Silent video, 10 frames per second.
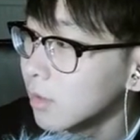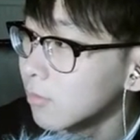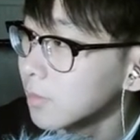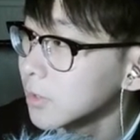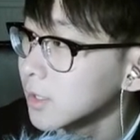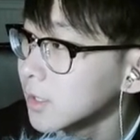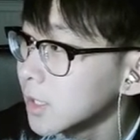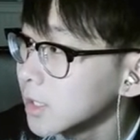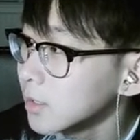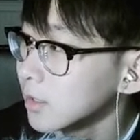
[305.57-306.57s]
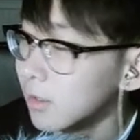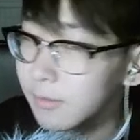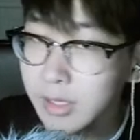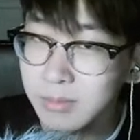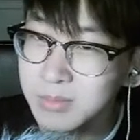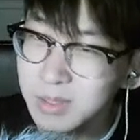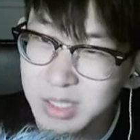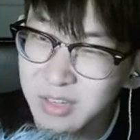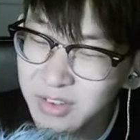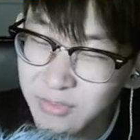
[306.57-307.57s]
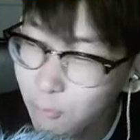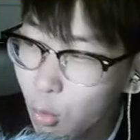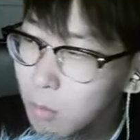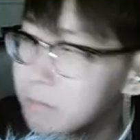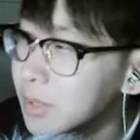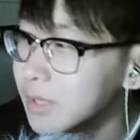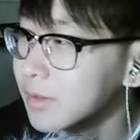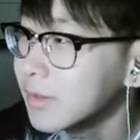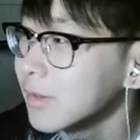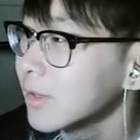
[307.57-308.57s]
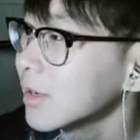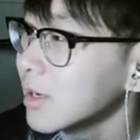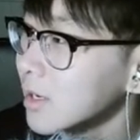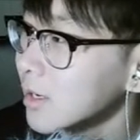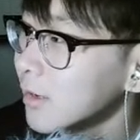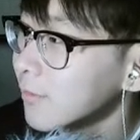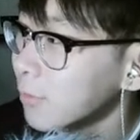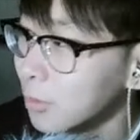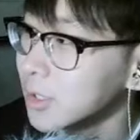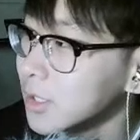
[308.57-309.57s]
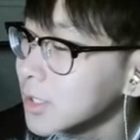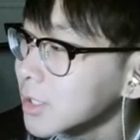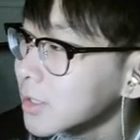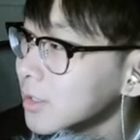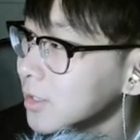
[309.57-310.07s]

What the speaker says: representation of a specific 4-bit, 4-digit,